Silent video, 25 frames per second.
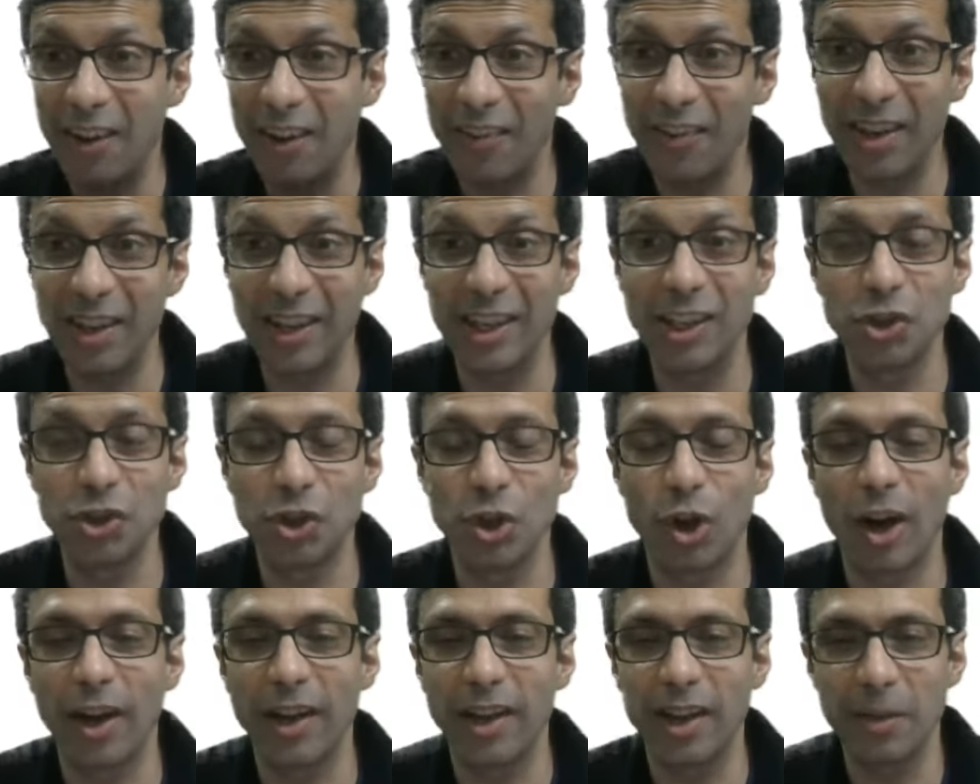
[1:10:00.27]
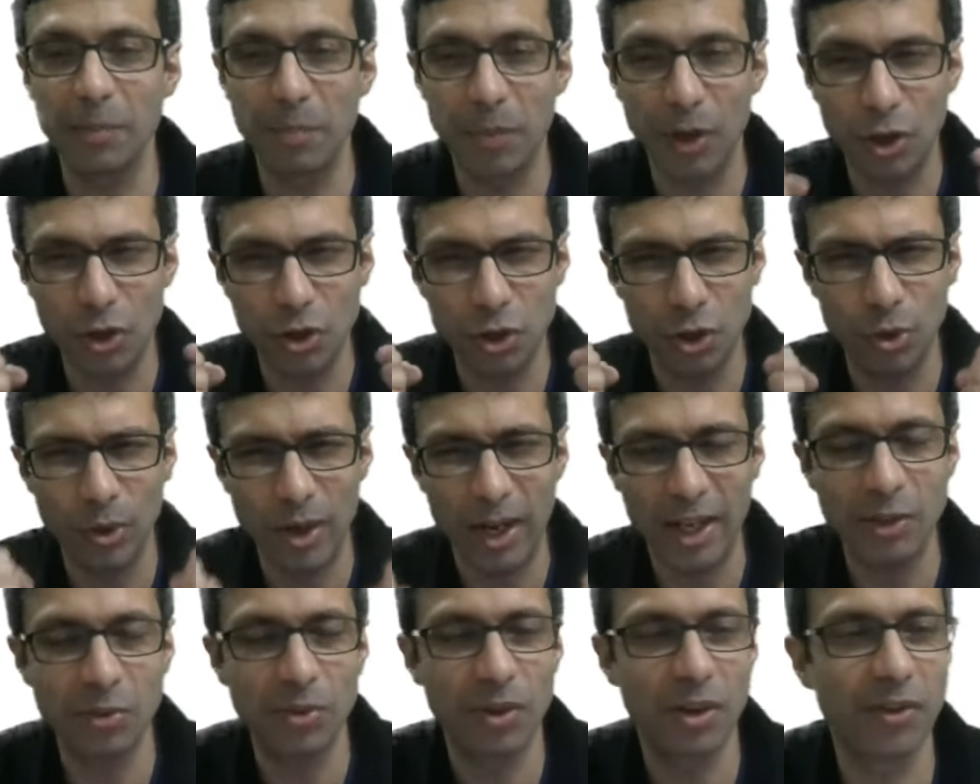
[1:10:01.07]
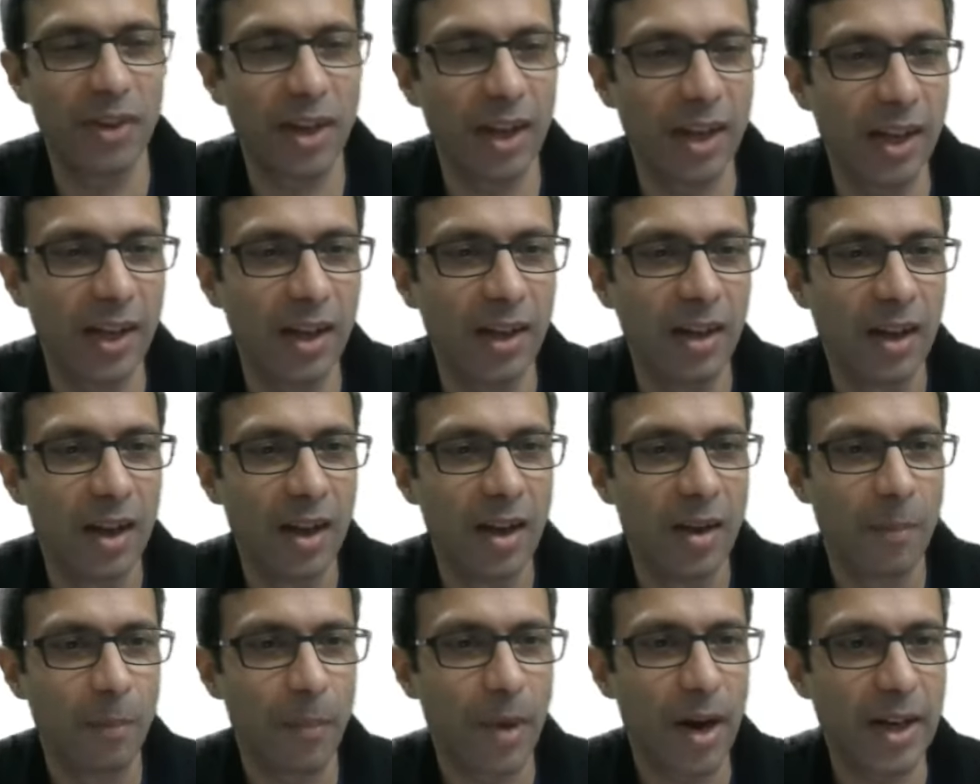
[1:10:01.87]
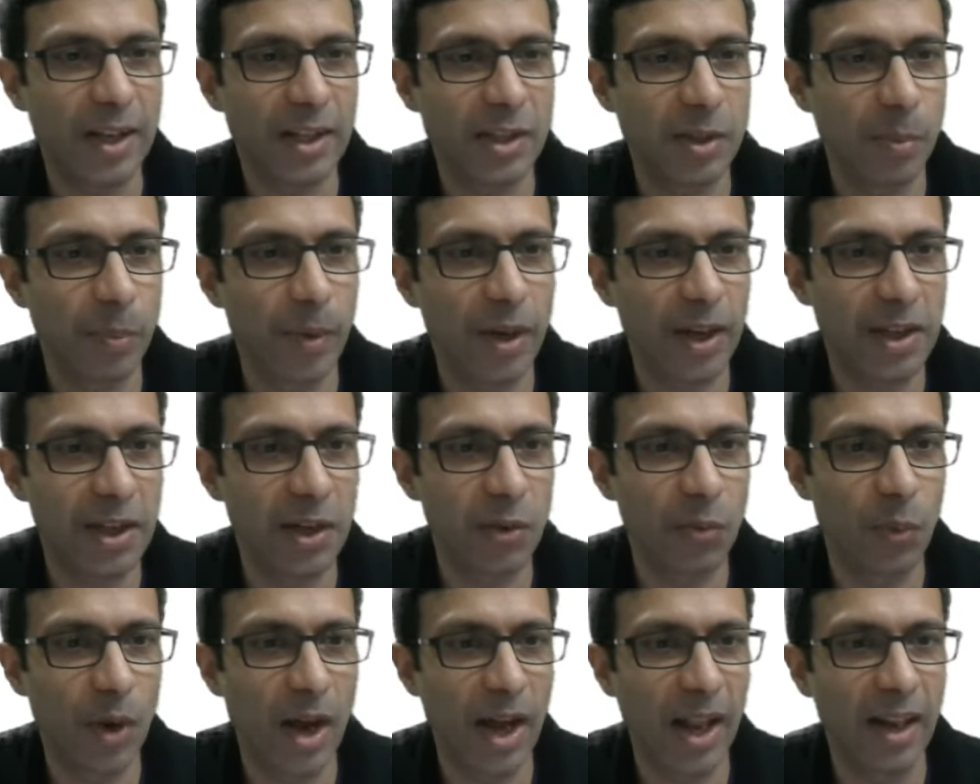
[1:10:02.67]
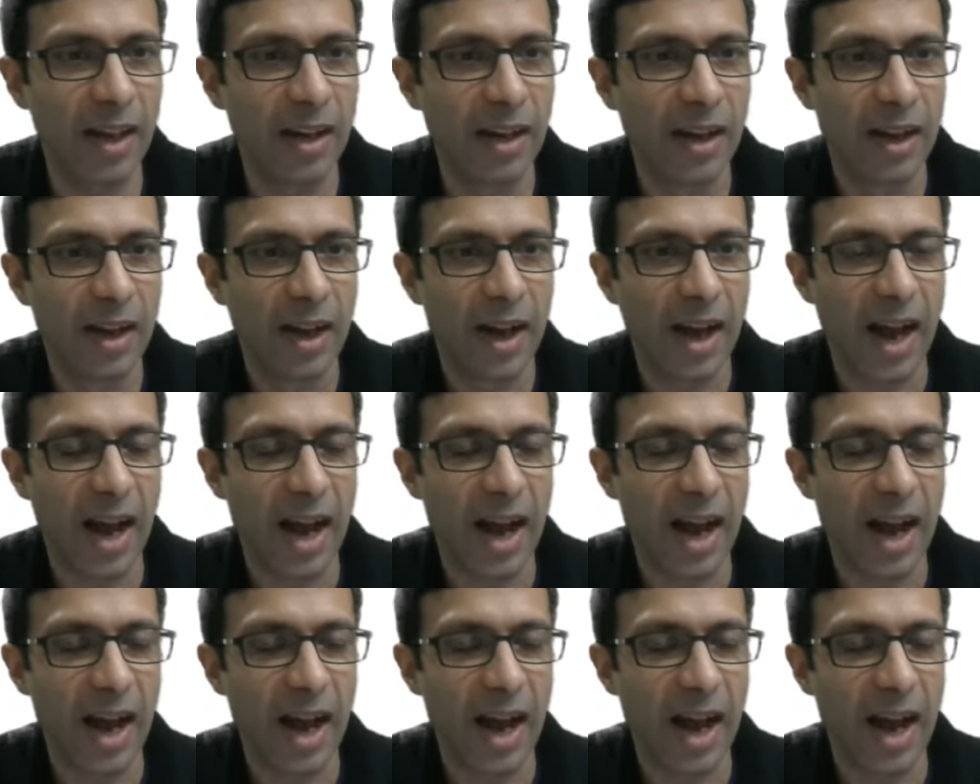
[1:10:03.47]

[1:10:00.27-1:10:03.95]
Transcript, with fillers: I really enjoyed it because you guys were really participating well.